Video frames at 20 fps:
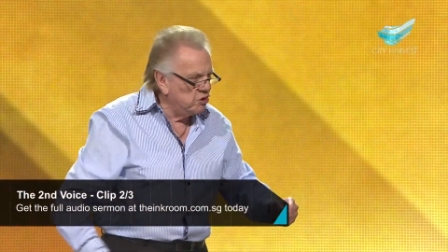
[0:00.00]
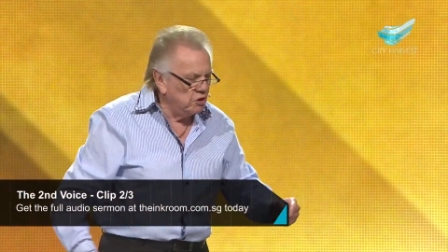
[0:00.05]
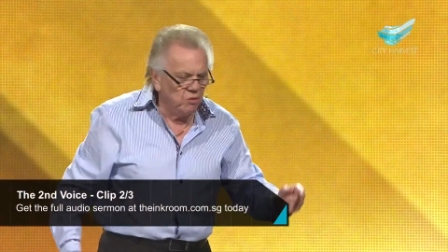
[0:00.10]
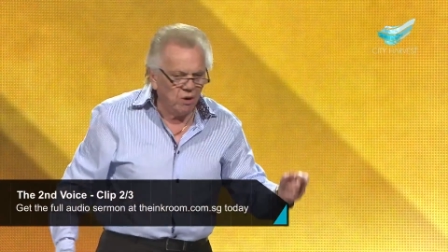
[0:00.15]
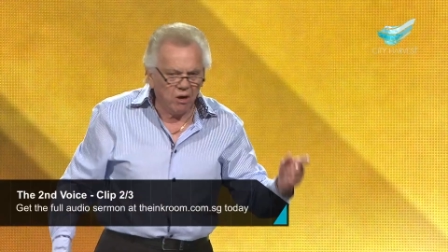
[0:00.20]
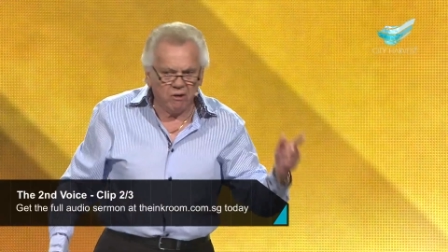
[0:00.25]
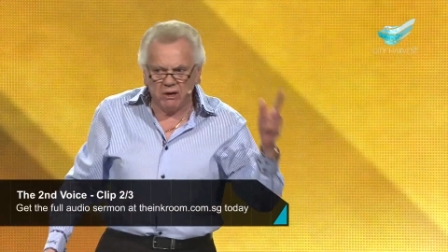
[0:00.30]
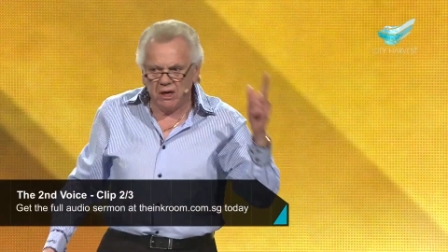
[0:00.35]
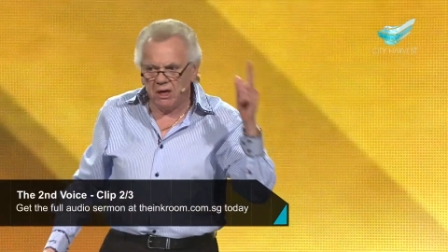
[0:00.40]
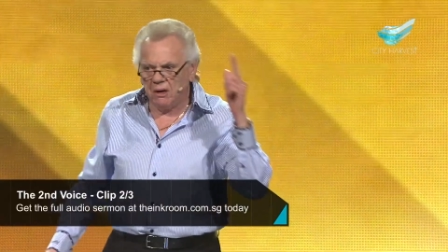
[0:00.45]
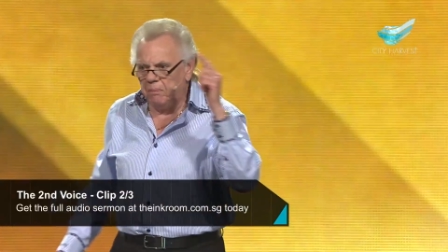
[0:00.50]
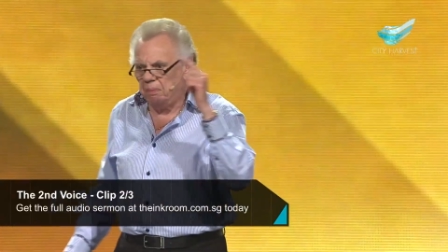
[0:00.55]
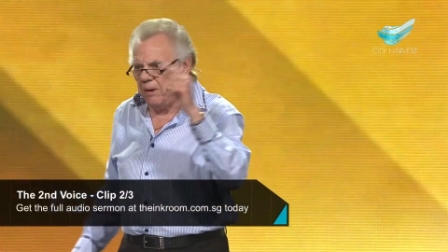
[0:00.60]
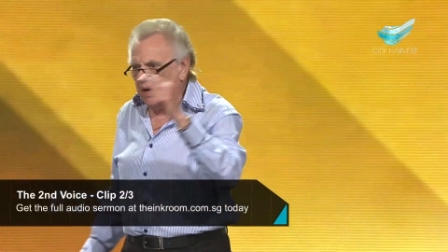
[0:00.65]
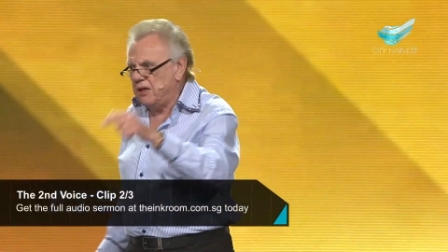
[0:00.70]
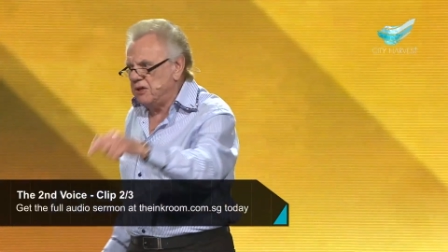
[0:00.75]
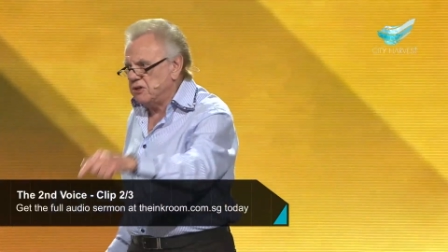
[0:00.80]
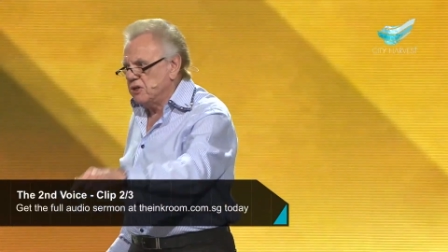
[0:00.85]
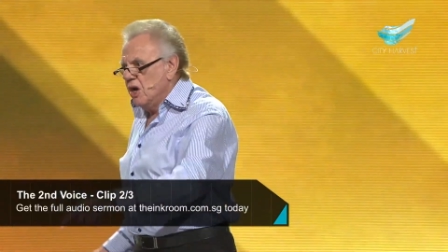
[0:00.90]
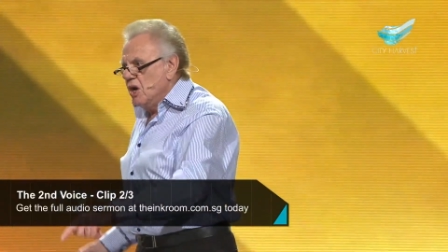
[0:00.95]
You are in a
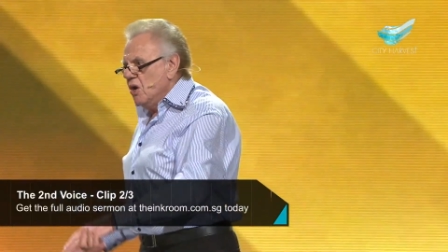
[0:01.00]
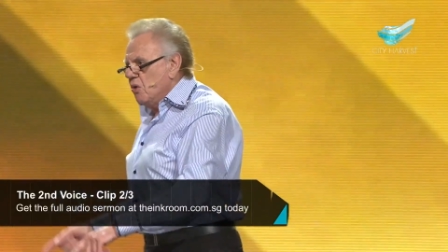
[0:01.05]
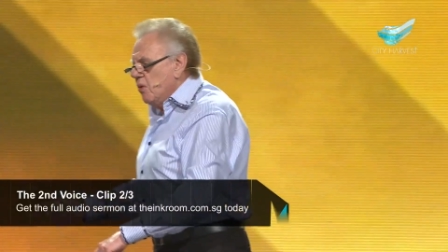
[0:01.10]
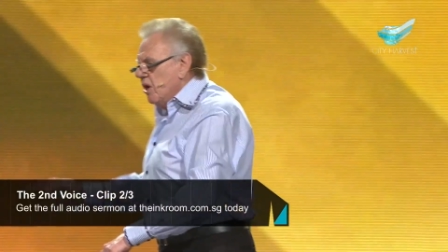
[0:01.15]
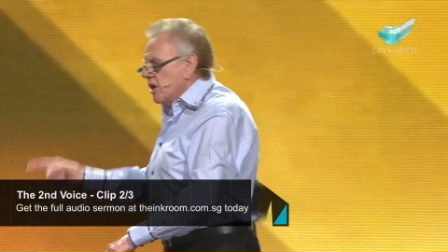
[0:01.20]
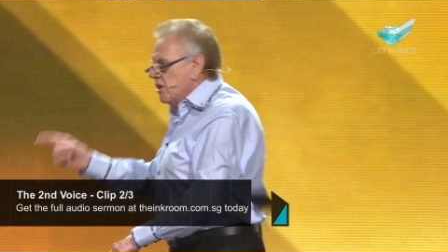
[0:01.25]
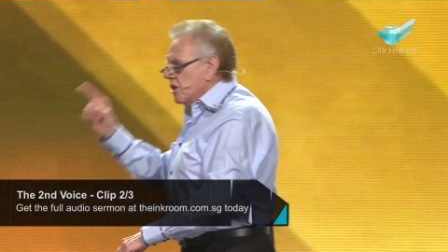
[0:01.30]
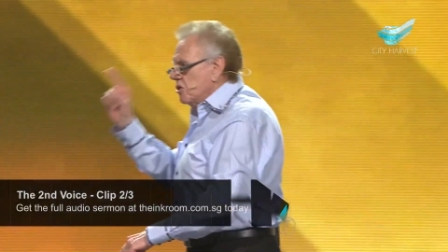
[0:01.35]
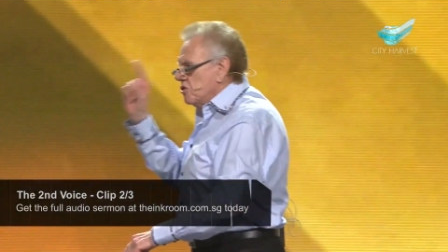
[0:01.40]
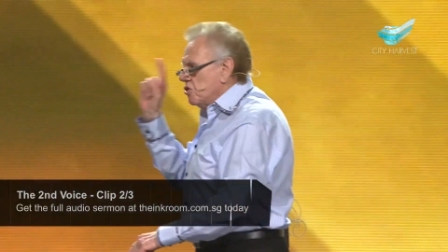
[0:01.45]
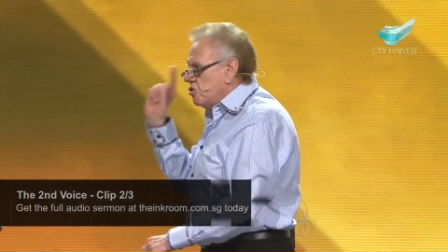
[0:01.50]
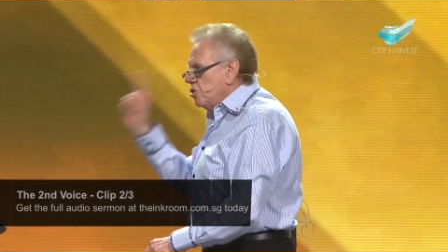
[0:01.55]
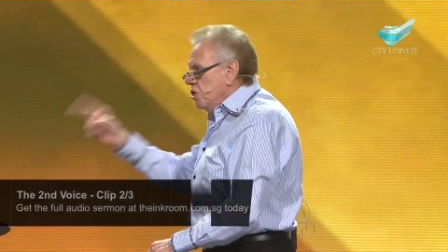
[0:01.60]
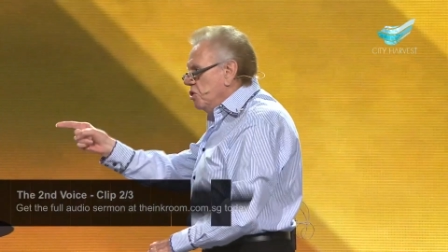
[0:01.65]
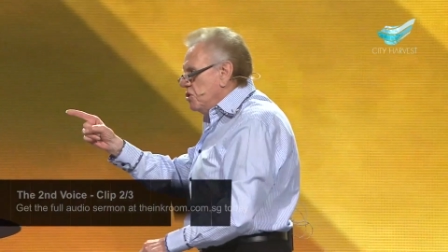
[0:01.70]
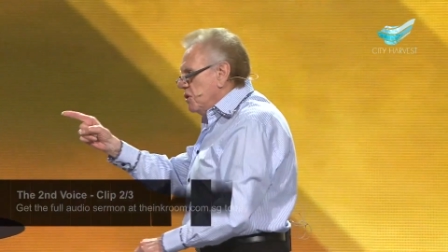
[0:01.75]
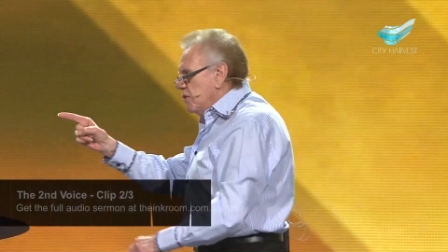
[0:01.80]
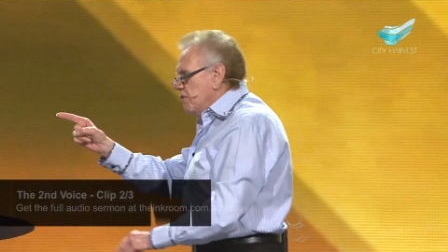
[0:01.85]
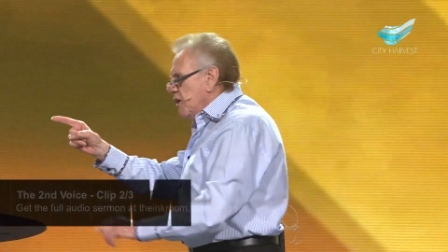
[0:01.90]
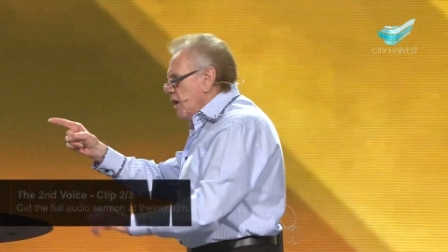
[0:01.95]
place where the
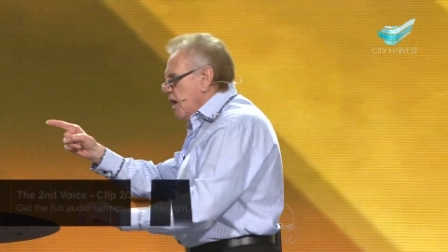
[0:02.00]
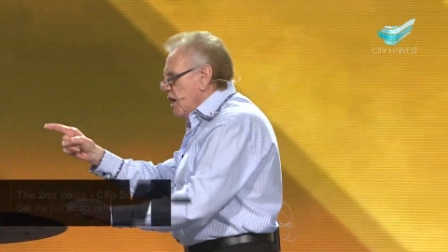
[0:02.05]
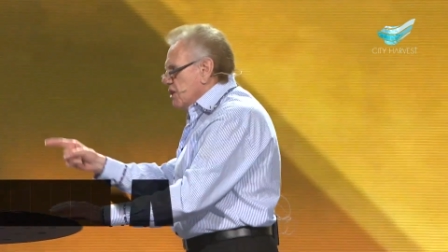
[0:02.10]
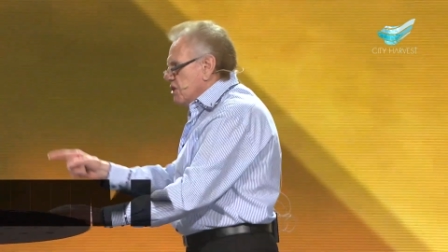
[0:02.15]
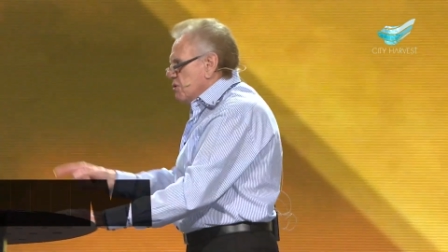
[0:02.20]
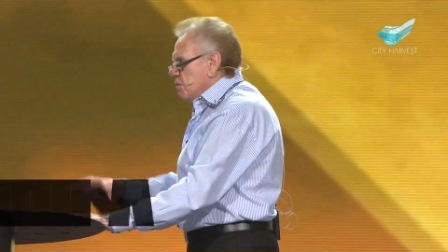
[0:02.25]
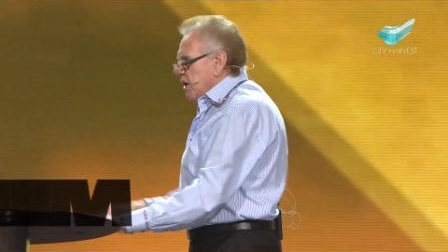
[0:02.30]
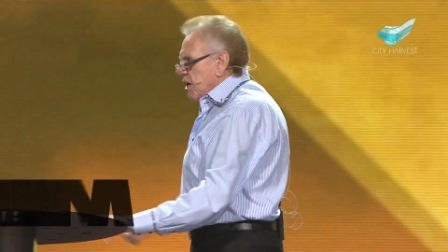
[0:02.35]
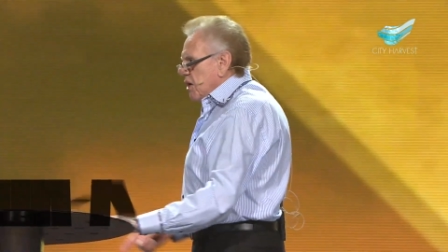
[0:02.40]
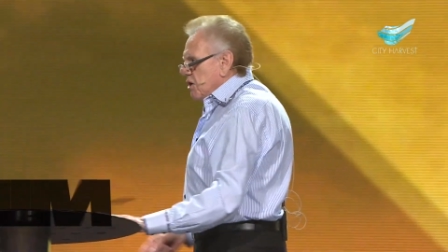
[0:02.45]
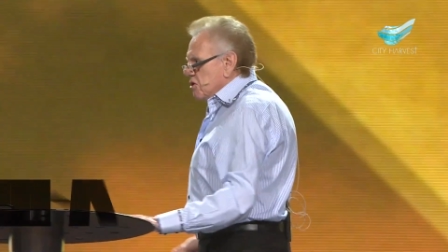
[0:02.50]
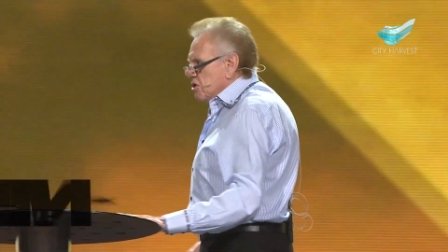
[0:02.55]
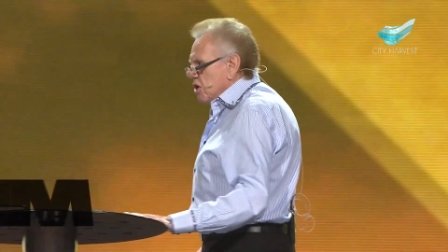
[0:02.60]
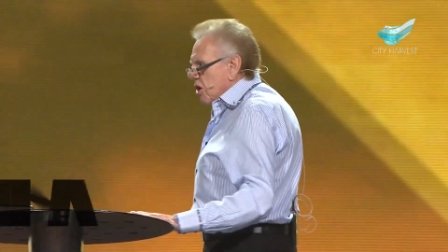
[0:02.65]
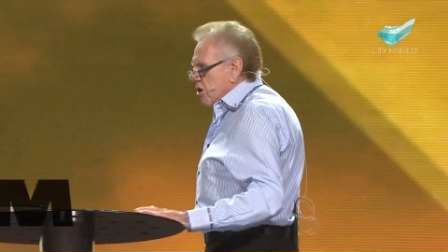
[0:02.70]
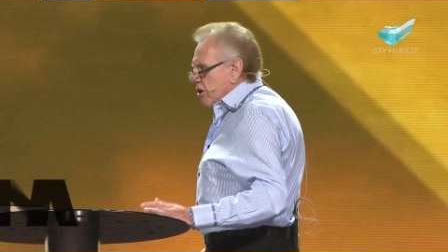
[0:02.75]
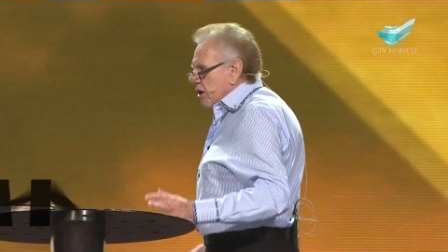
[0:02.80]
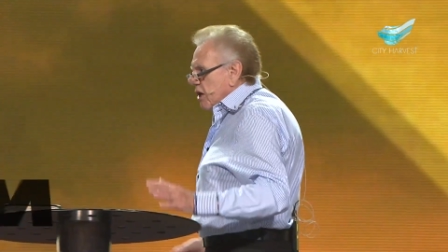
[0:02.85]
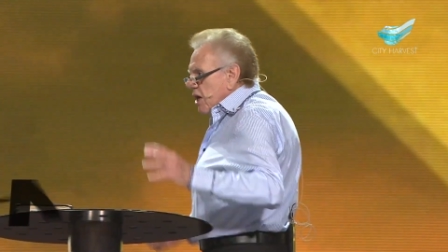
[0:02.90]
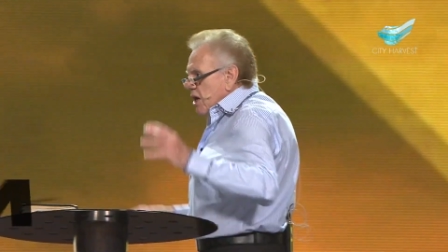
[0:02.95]
truth of God's being
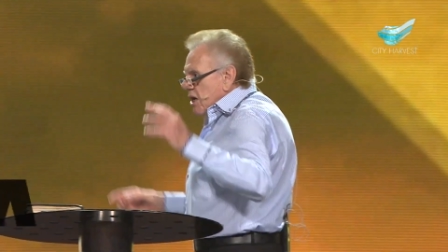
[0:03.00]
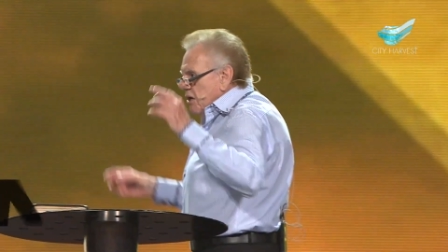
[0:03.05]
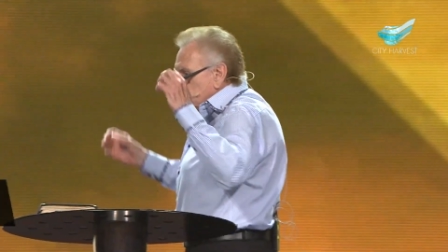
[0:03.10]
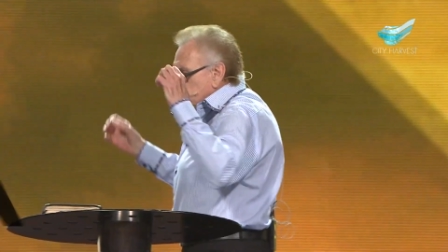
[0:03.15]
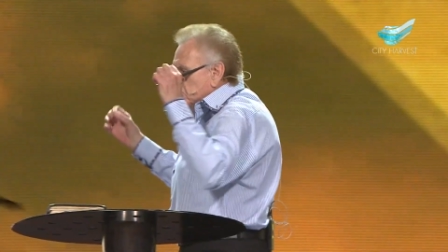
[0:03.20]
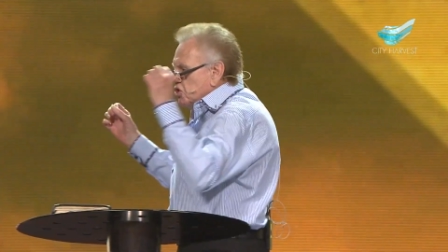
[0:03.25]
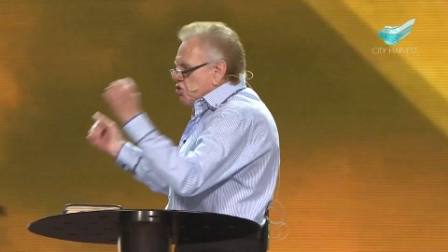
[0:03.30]
taught. The